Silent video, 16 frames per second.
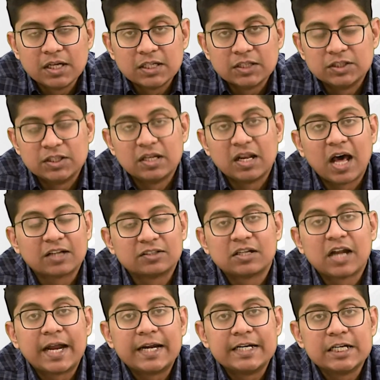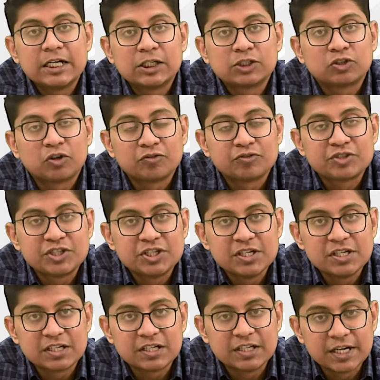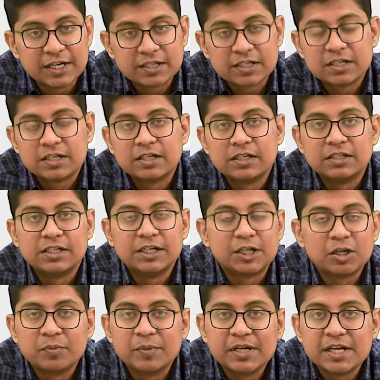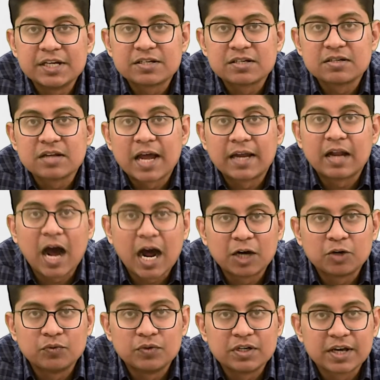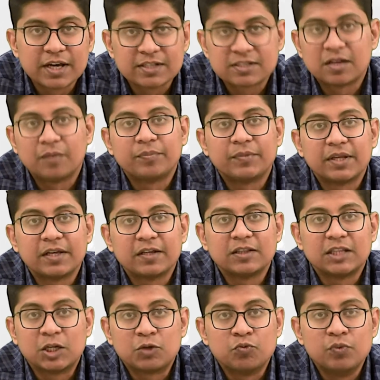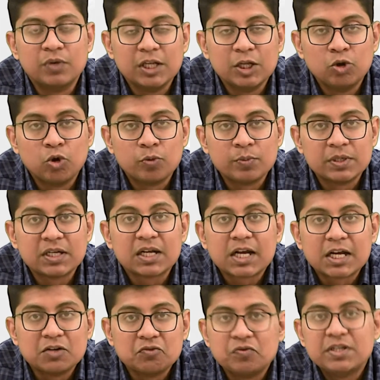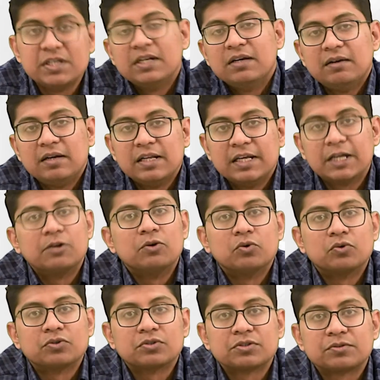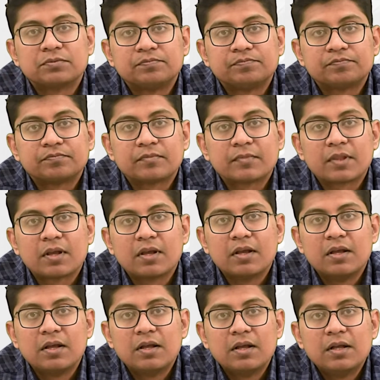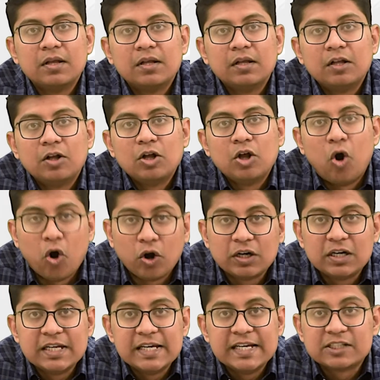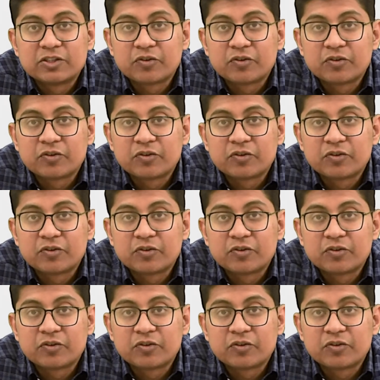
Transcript: The larger ideas of sheer grit, determination, and hard work is something that Willy Loman conveniently ignores. Oddly, his